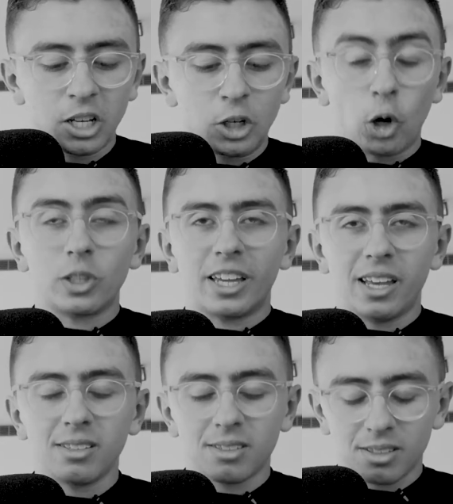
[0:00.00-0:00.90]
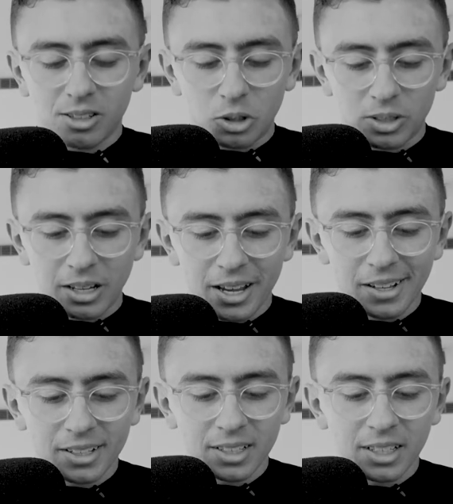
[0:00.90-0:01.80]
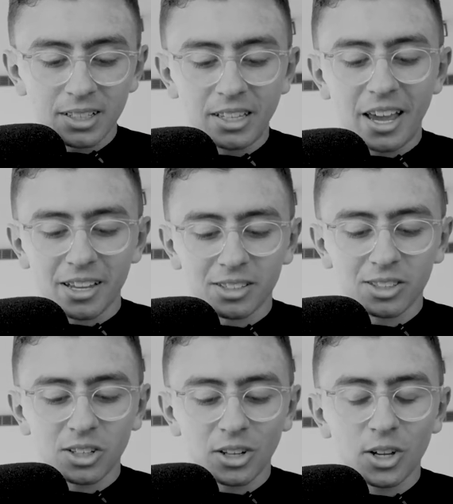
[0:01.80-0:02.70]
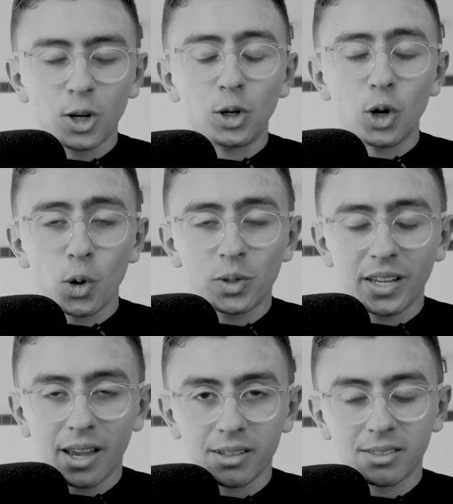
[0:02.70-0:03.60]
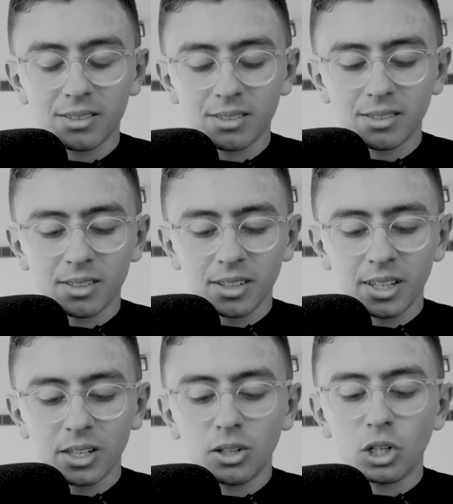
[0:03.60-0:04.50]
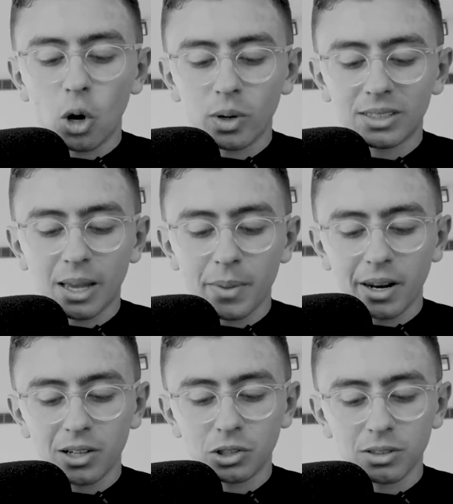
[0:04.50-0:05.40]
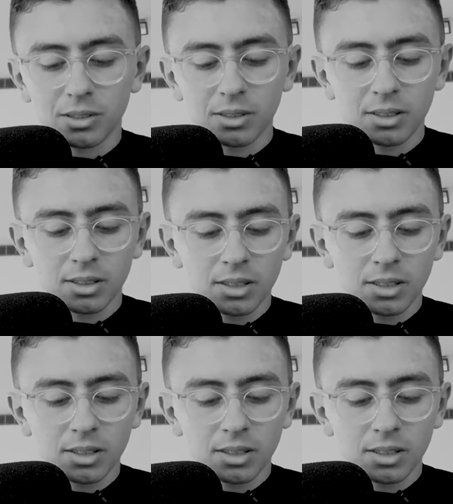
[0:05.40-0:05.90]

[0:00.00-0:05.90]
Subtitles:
No tests, you say? Yes, no tests, no examinations.